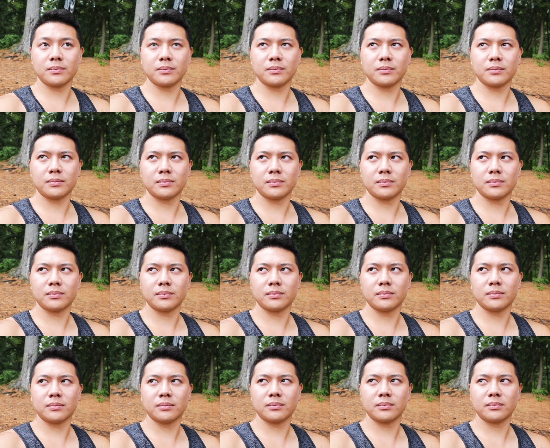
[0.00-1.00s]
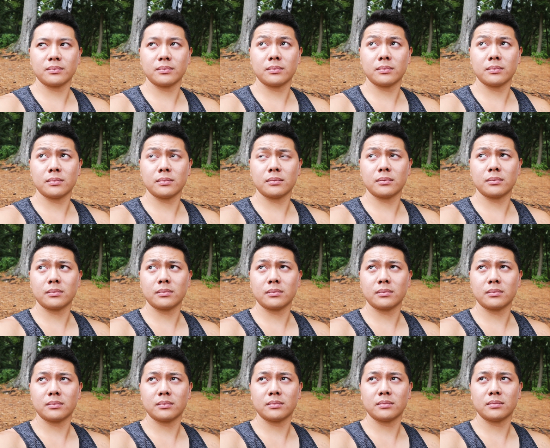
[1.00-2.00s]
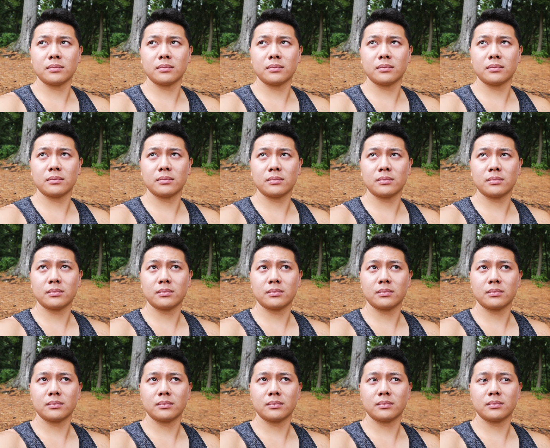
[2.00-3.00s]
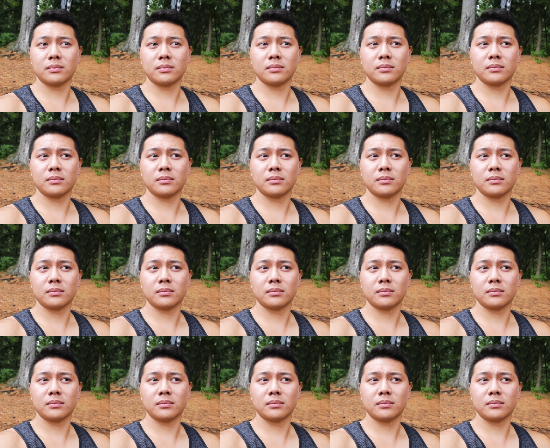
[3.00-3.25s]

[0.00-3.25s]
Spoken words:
[no speech]